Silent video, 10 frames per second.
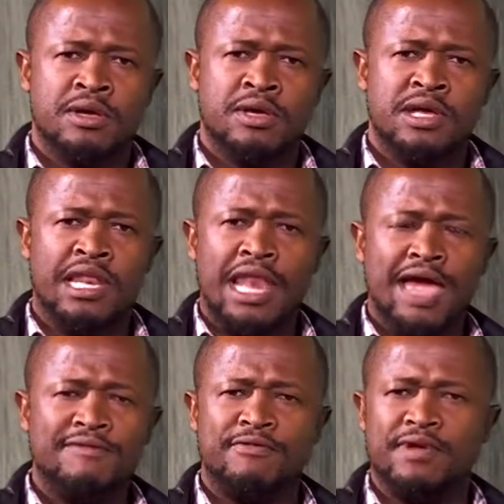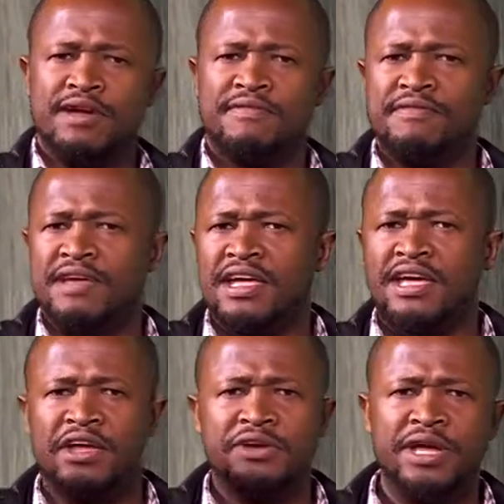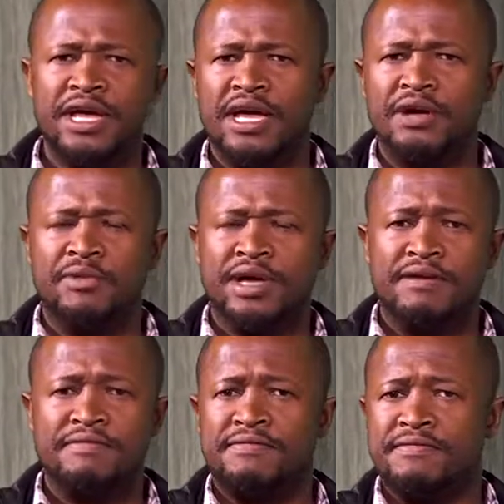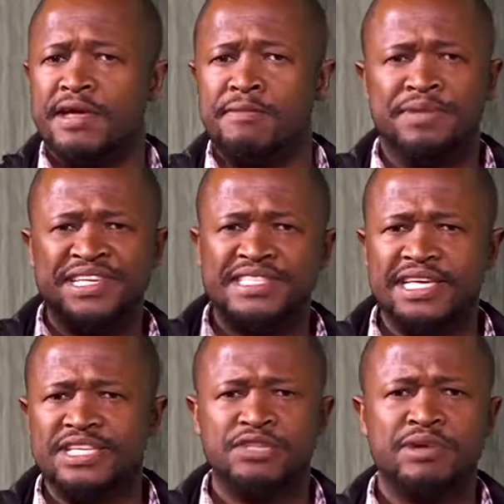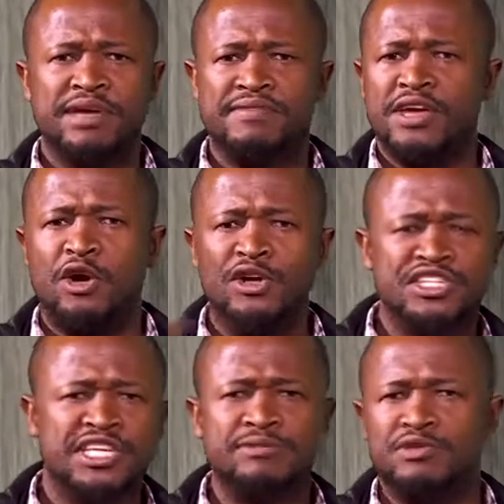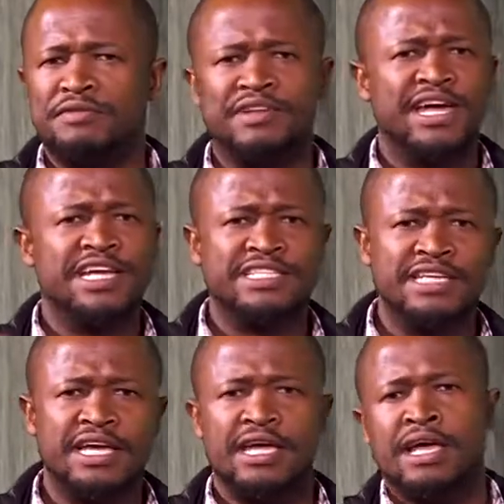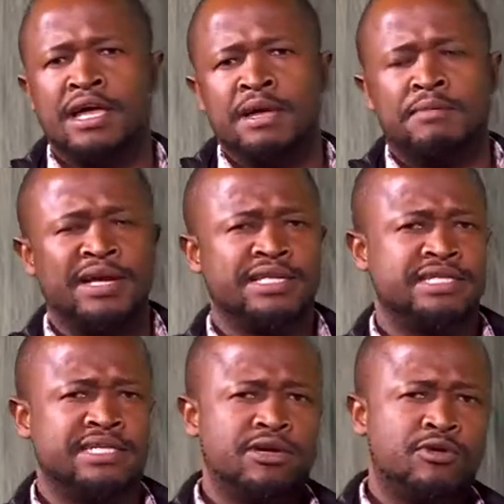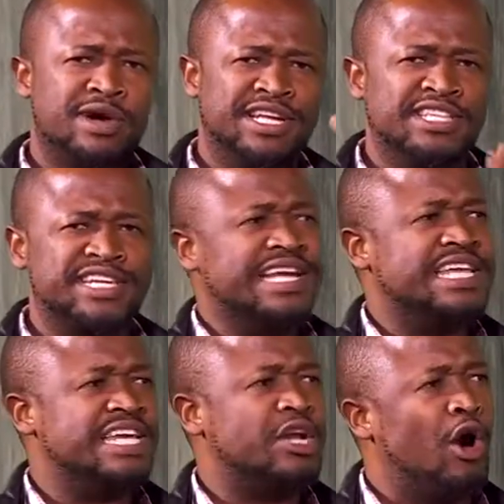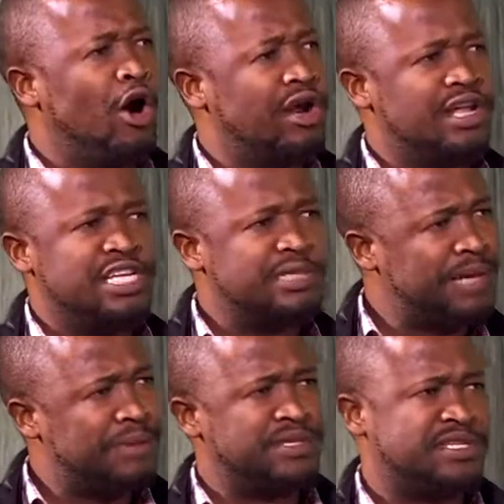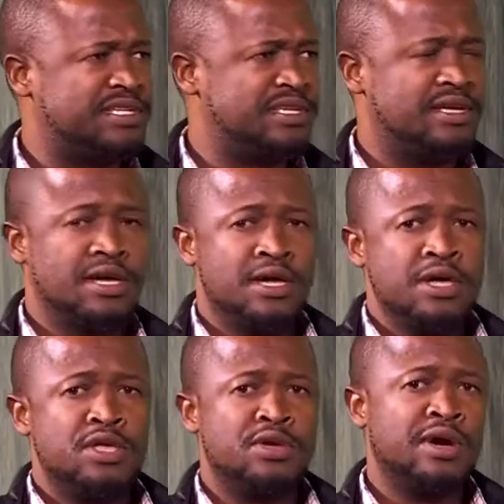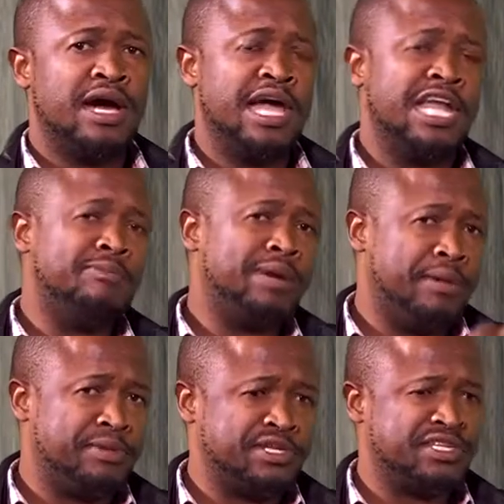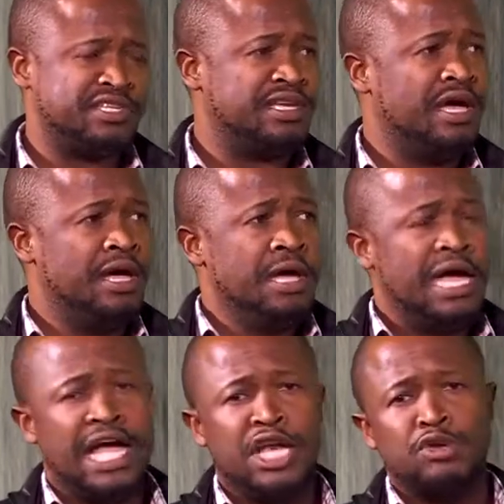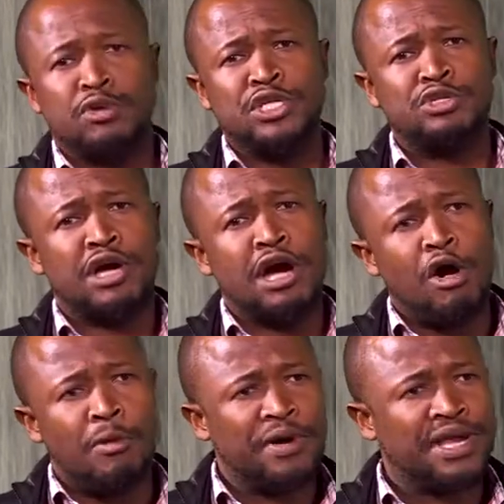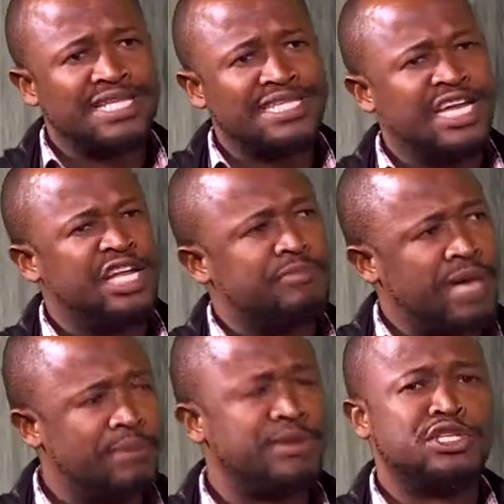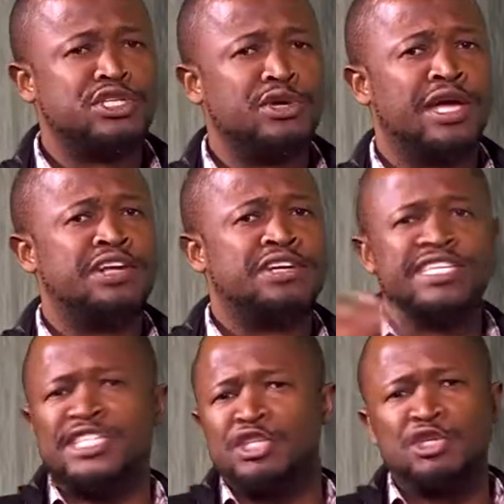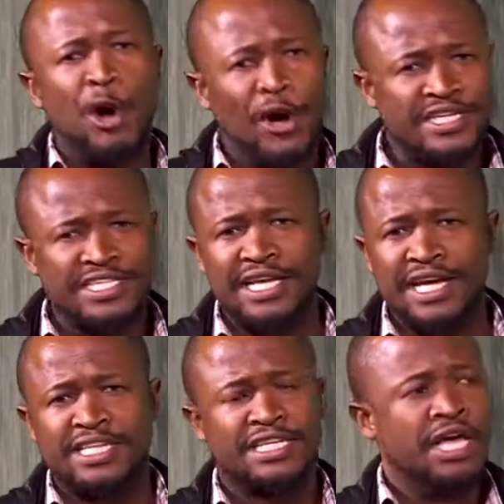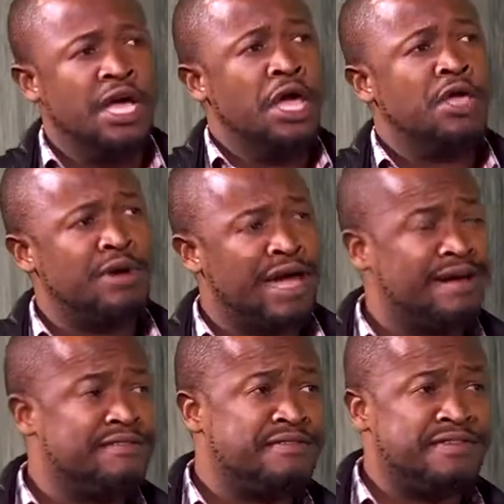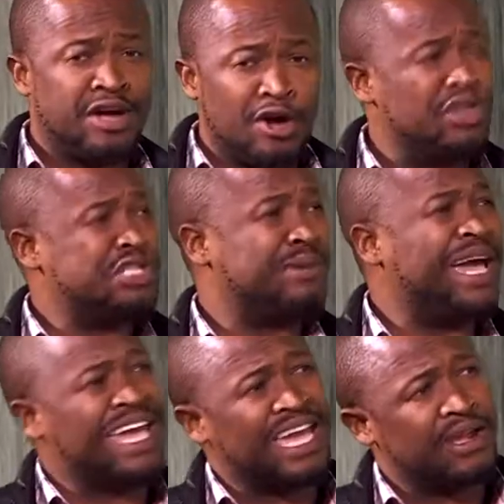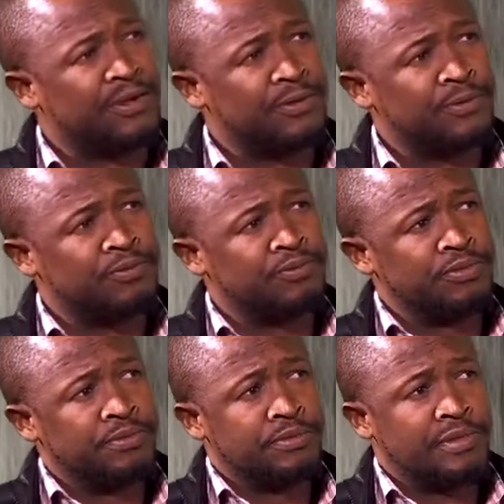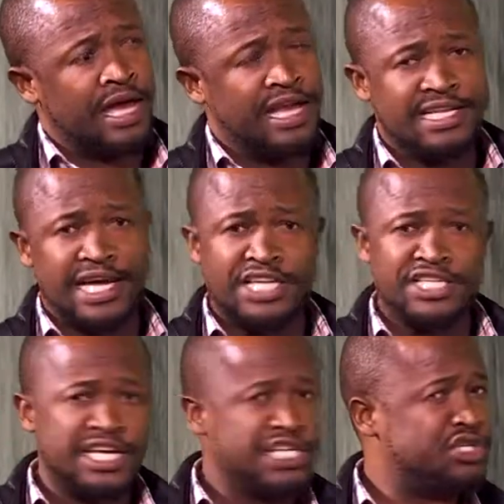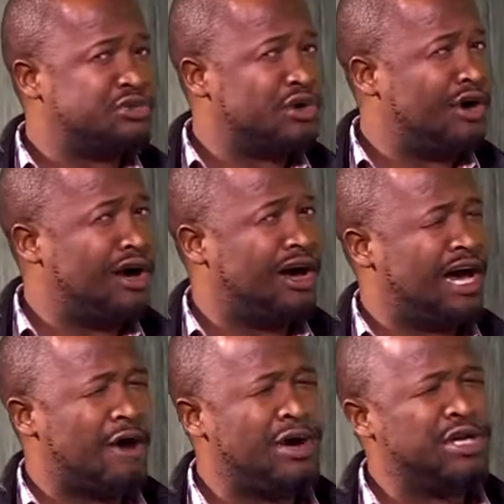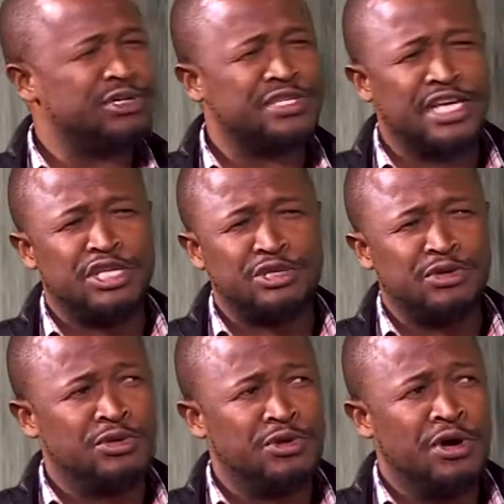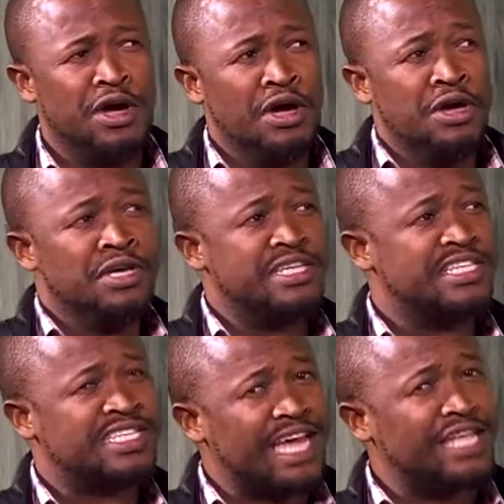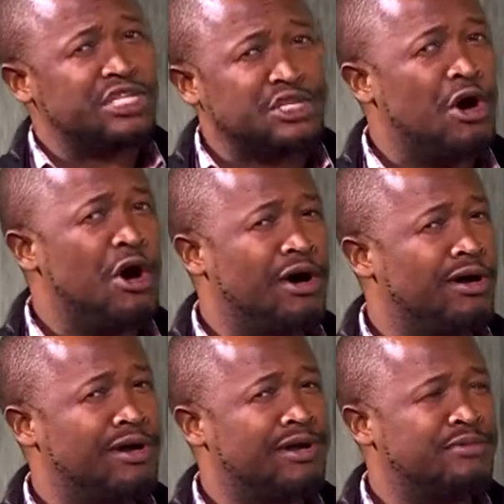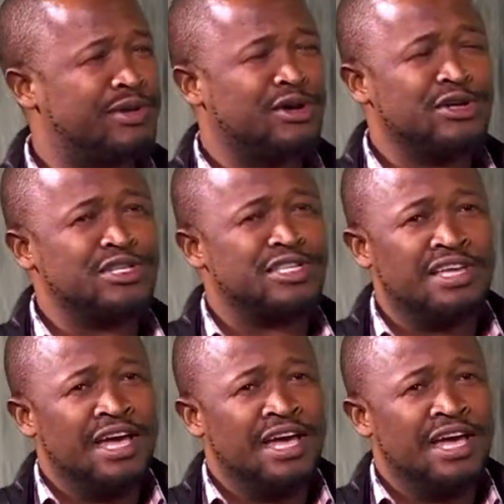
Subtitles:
in life, we have a career, we have a business, we have a concept, we have an idea. But what is greater than all is purpose. You are in purpose. And once you are operating in purpose, you can rest assured that you have God's backing. And I want to say to you, stand strong, because,